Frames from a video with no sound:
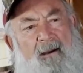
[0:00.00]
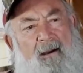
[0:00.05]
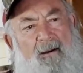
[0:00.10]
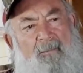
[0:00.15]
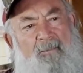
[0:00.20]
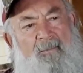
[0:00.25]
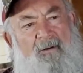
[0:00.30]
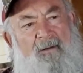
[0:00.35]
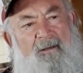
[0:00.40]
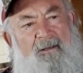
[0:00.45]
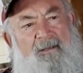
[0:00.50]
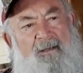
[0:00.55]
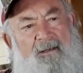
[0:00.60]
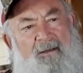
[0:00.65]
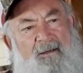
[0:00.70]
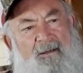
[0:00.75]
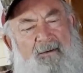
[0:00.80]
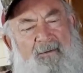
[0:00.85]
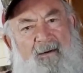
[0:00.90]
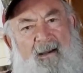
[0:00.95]
I'm going to
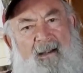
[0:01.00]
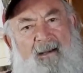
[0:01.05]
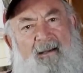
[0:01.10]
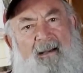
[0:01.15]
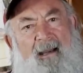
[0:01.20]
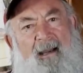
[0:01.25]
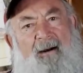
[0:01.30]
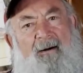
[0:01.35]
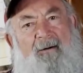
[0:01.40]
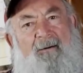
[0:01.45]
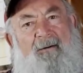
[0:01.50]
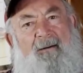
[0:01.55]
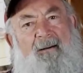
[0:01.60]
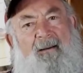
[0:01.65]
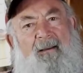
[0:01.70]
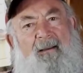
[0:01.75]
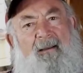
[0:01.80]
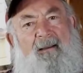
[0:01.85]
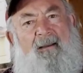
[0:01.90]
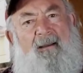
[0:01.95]
tell you right now,
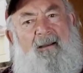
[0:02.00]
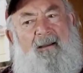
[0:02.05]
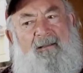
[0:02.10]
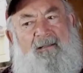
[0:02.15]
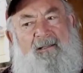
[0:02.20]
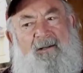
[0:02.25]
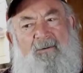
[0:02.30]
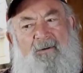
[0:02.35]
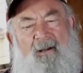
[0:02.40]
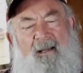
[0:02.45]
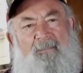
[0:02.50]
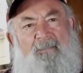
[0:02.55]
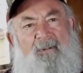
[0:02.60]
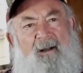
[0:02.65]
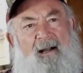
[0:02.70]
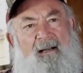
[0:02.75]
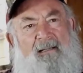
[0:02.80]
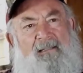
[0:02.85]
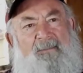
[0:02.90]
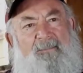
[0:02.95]
it's quite
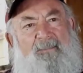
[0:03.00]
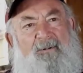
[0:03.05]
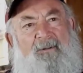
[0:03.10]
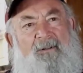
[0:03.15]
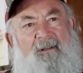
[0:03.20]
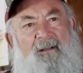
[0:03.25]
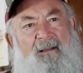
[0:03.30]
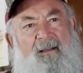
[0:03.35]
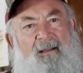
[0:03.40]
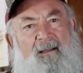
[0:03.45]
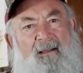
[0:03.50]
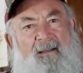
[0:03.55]
possible